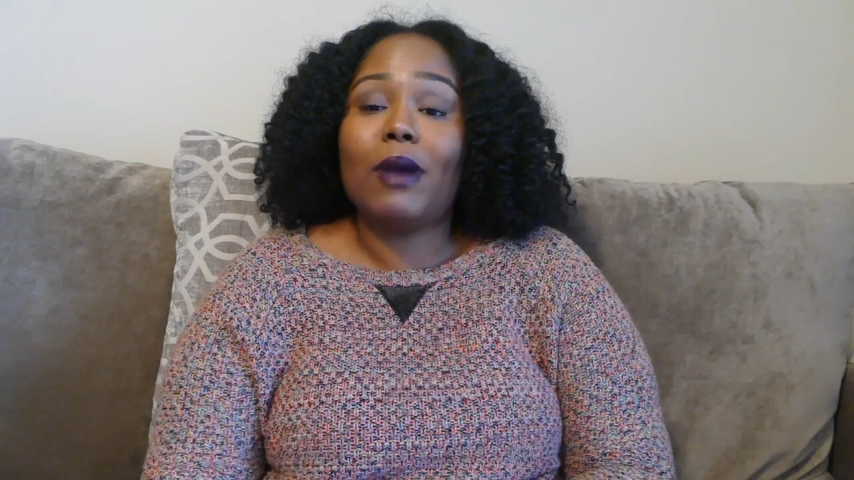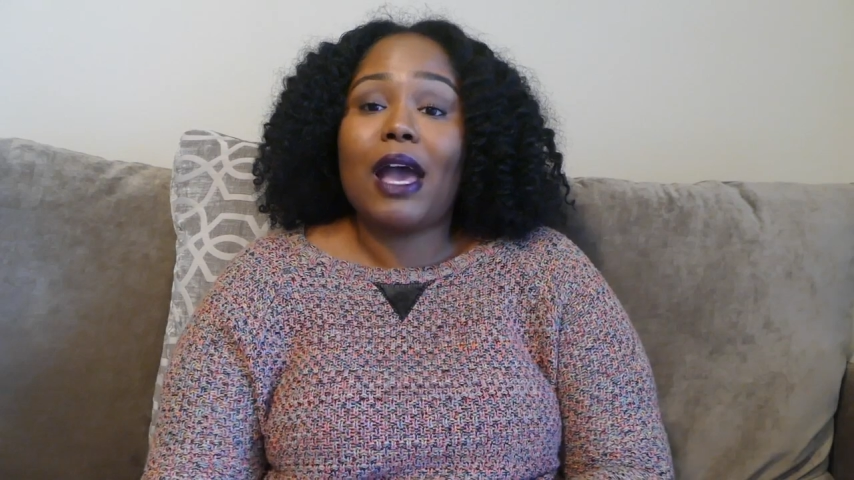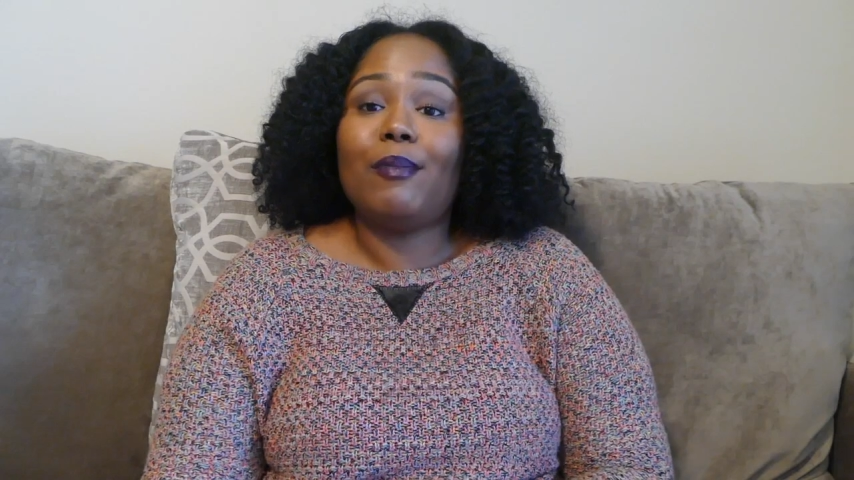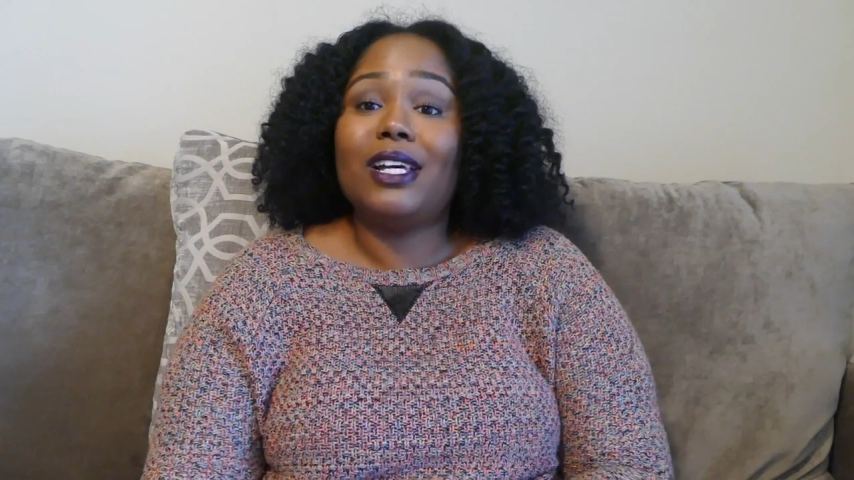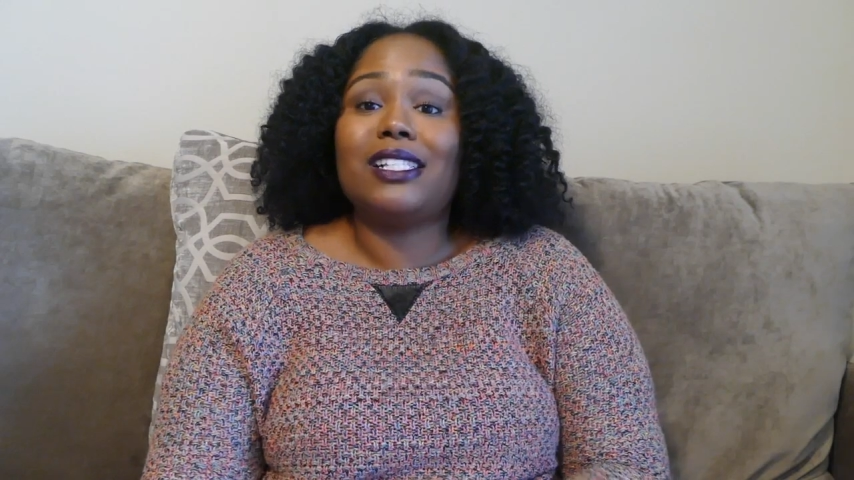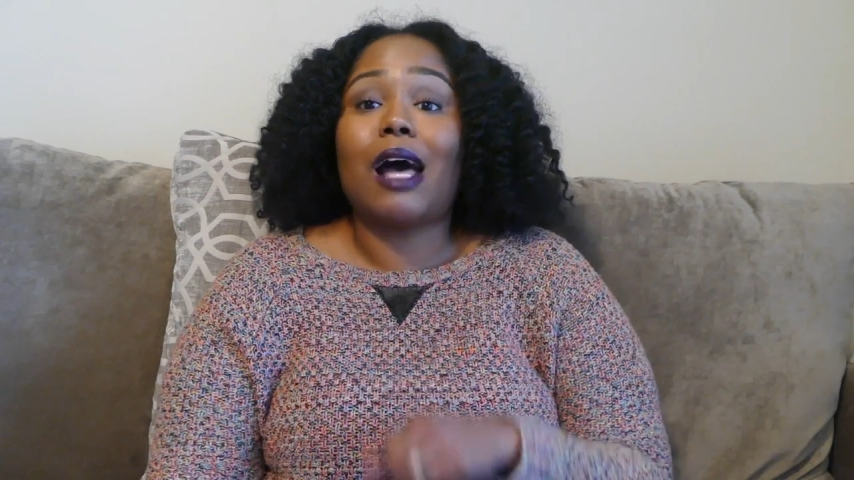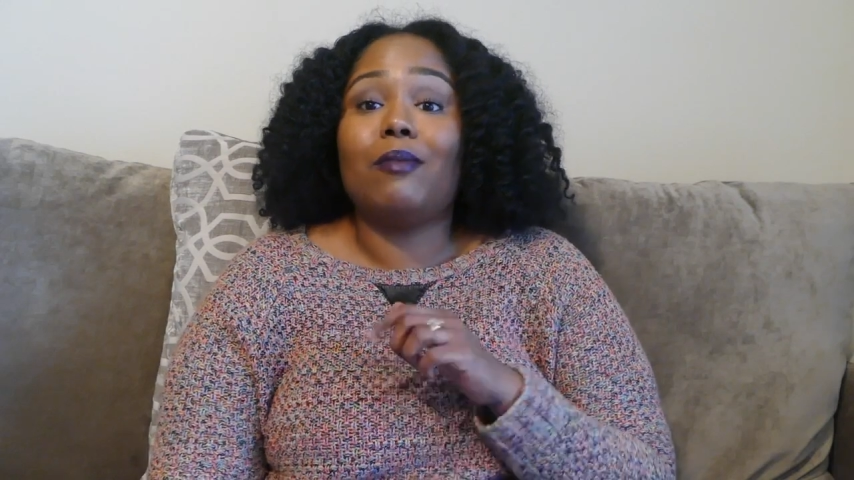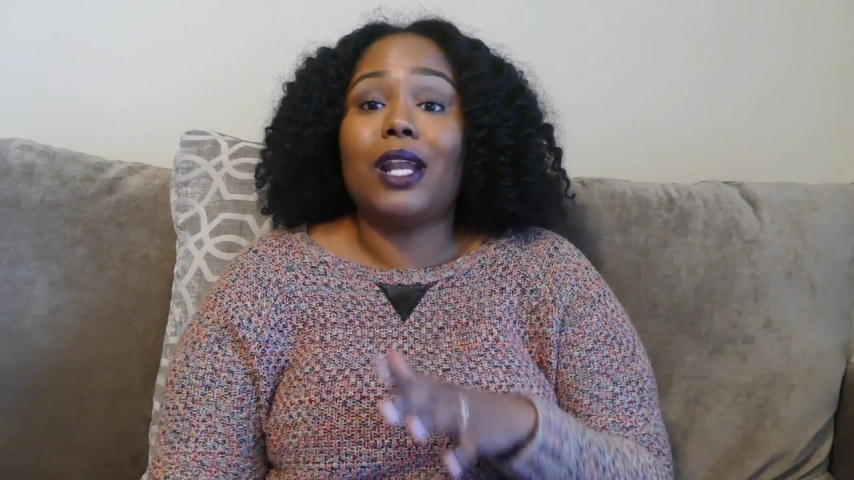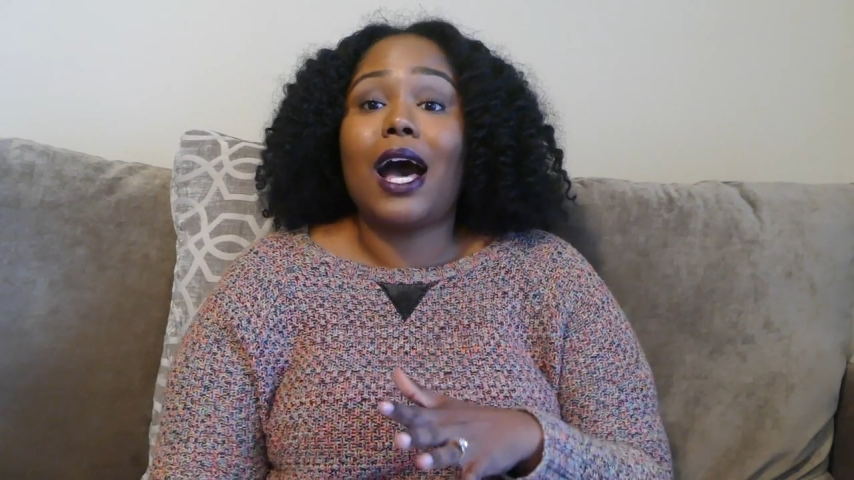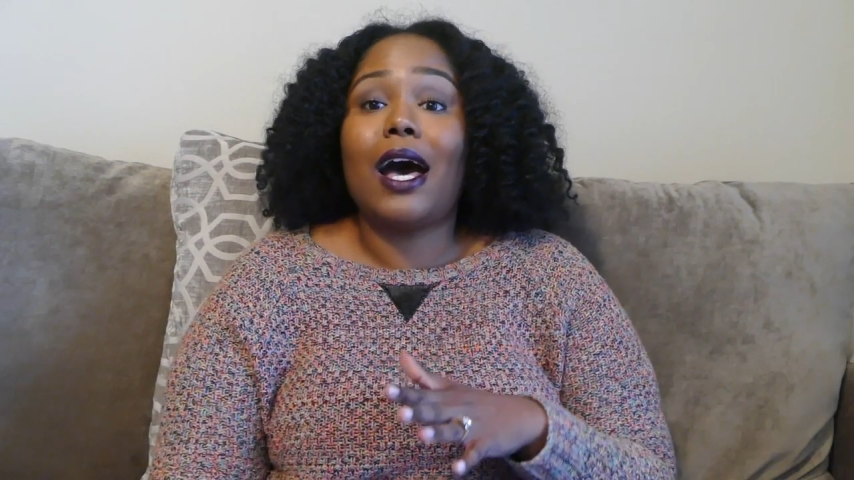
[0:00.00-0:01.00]
bad because
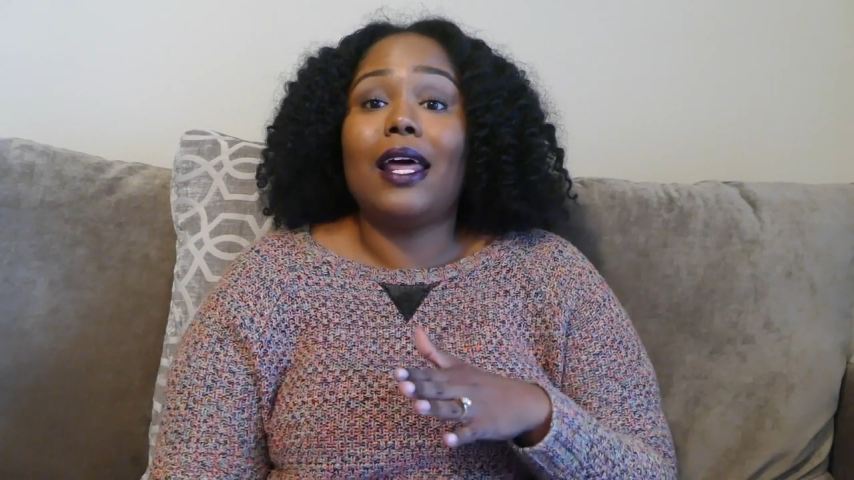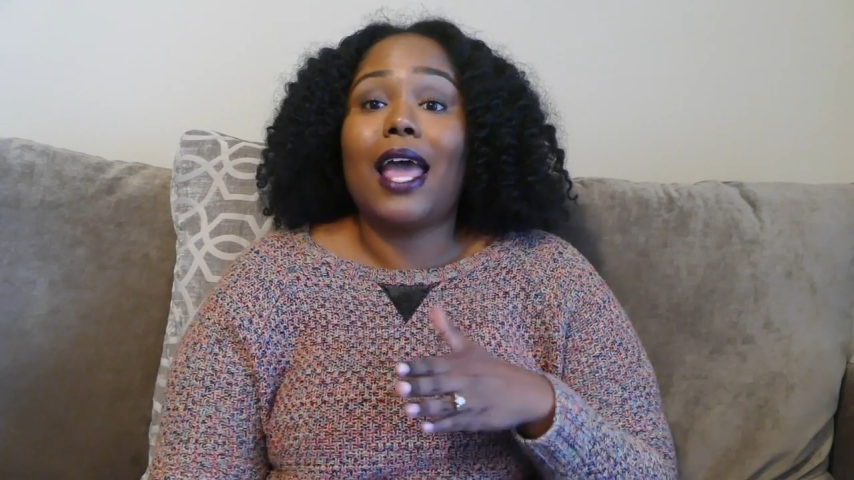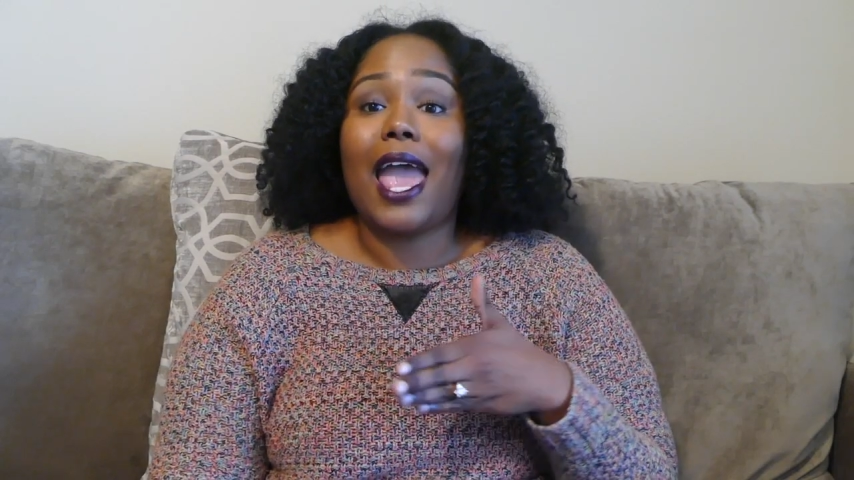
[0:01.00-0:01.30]
I'm not